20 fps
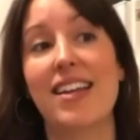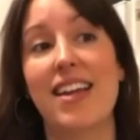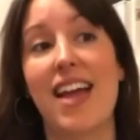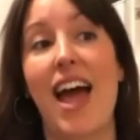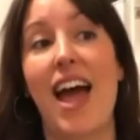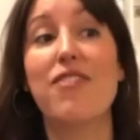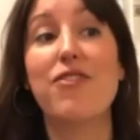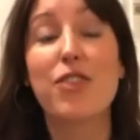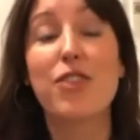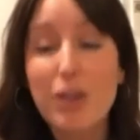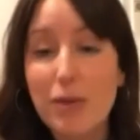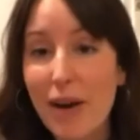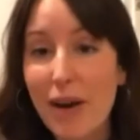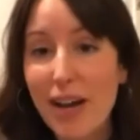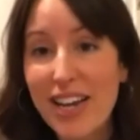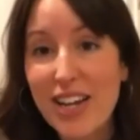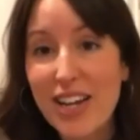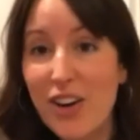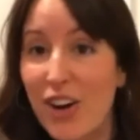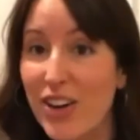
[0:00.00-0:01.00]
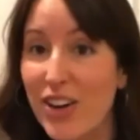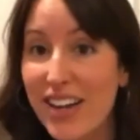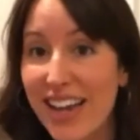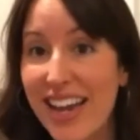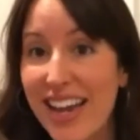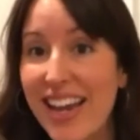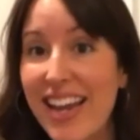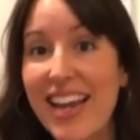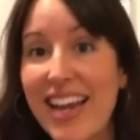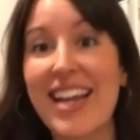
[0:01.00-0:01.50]
everybody
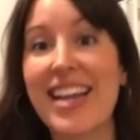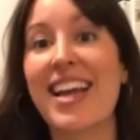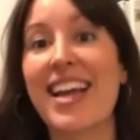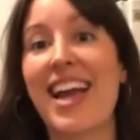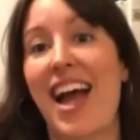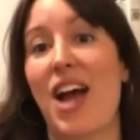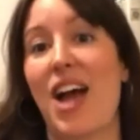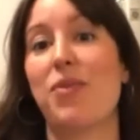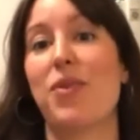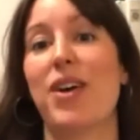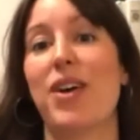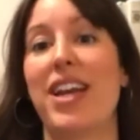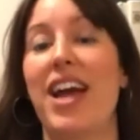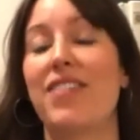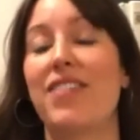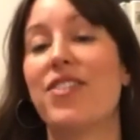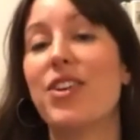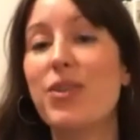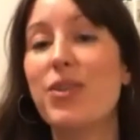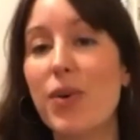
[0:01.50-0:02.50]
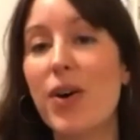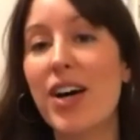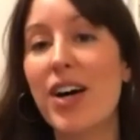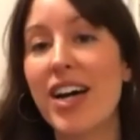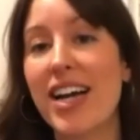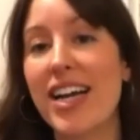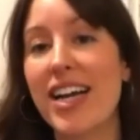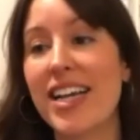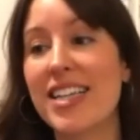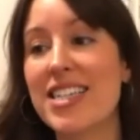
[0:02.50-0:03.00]
cooking. I want
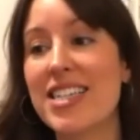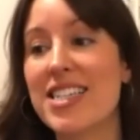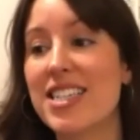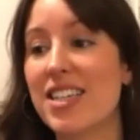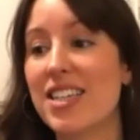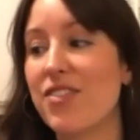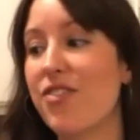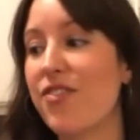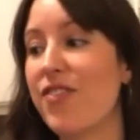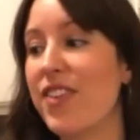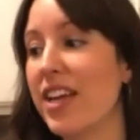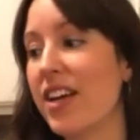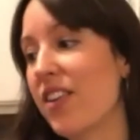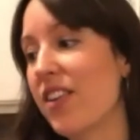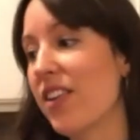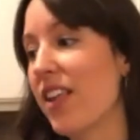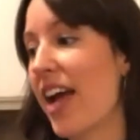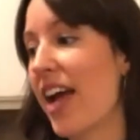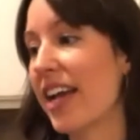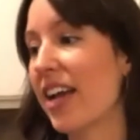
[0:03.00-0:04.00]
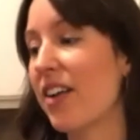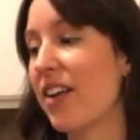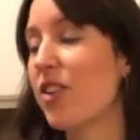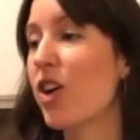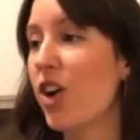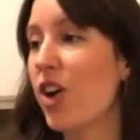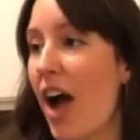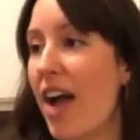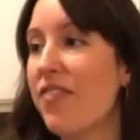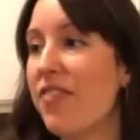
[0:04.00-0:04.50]
everyone to feel like,
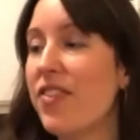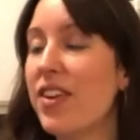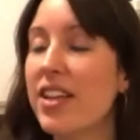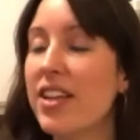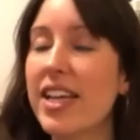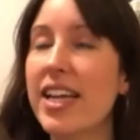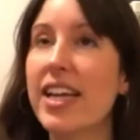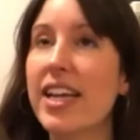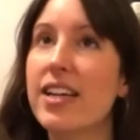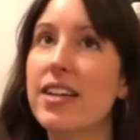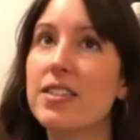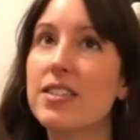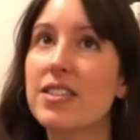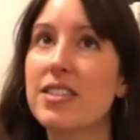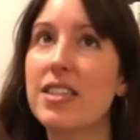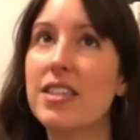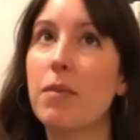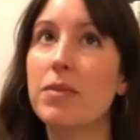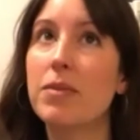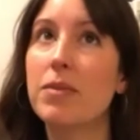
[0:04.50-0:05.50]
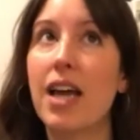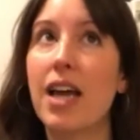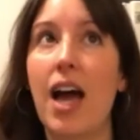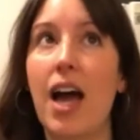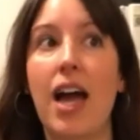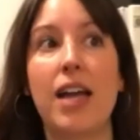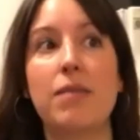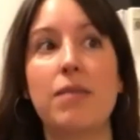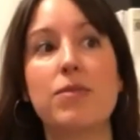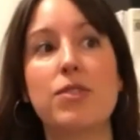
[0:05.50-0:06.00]
I feel like
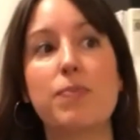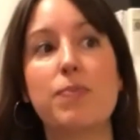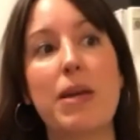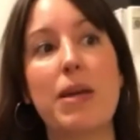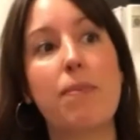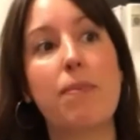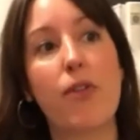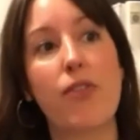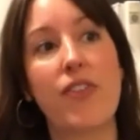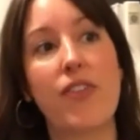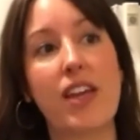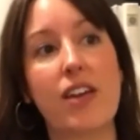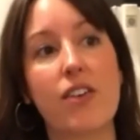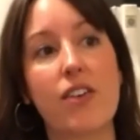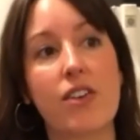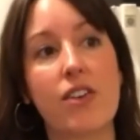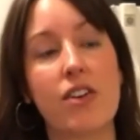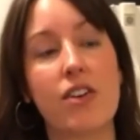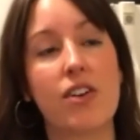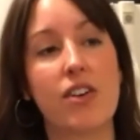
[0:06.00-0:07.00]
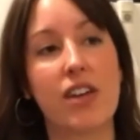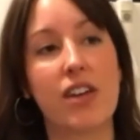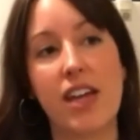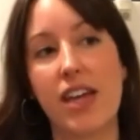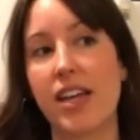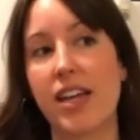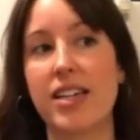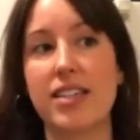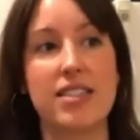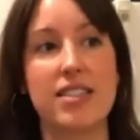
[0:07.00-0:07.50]
sometimes people think
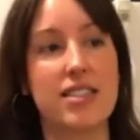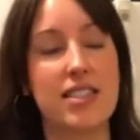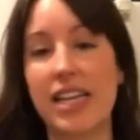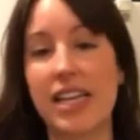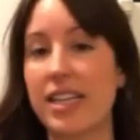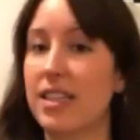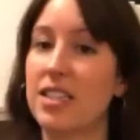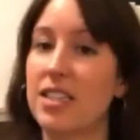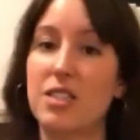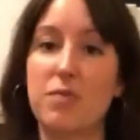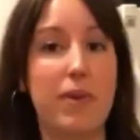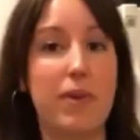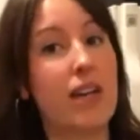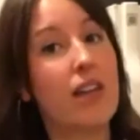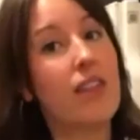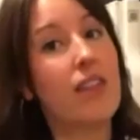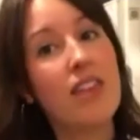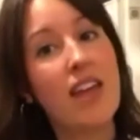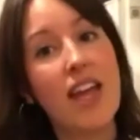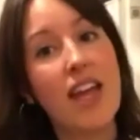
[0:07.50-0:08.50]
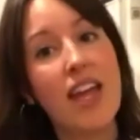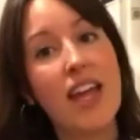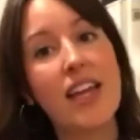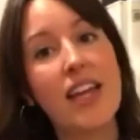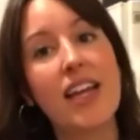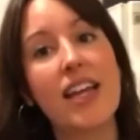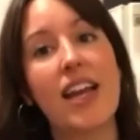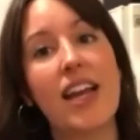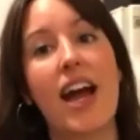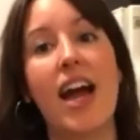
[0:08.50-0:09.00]
cooking is like this big thing
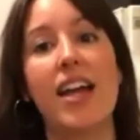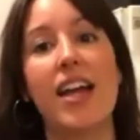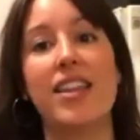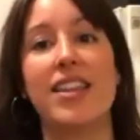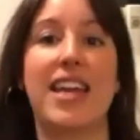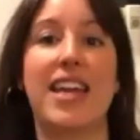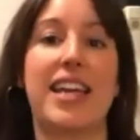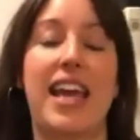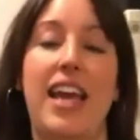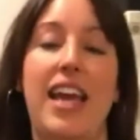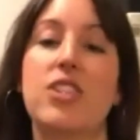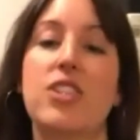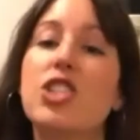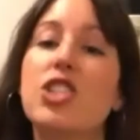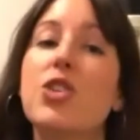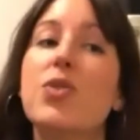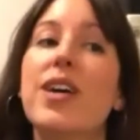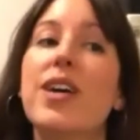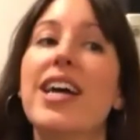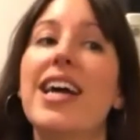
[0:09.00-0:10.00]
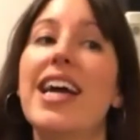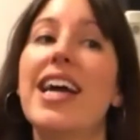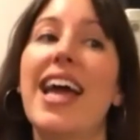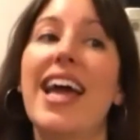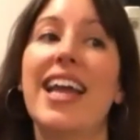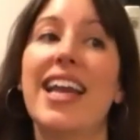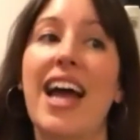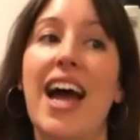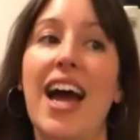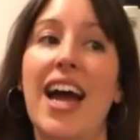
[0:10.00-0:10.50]
and they can't do it.
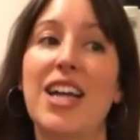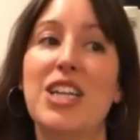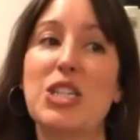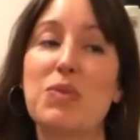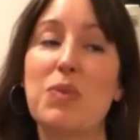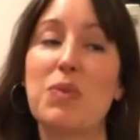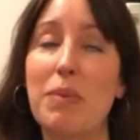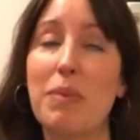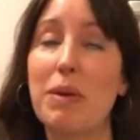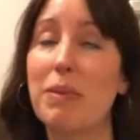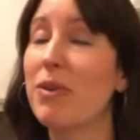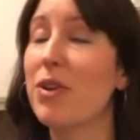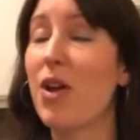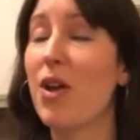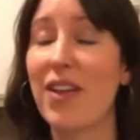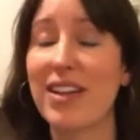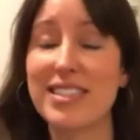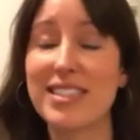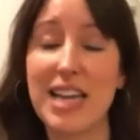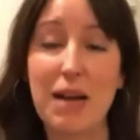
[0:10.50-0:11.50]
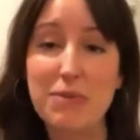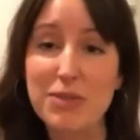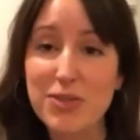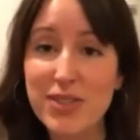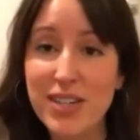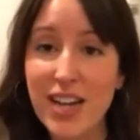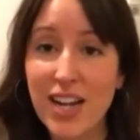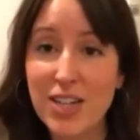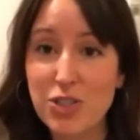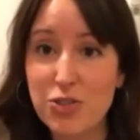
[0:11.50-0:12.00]
And I just want people to know that's
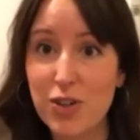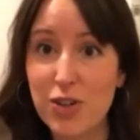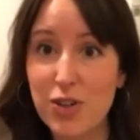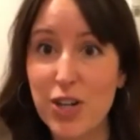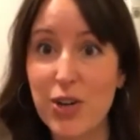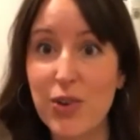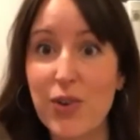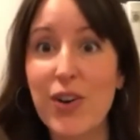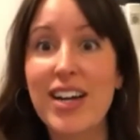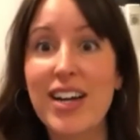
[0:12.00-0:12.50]
absolutely not true.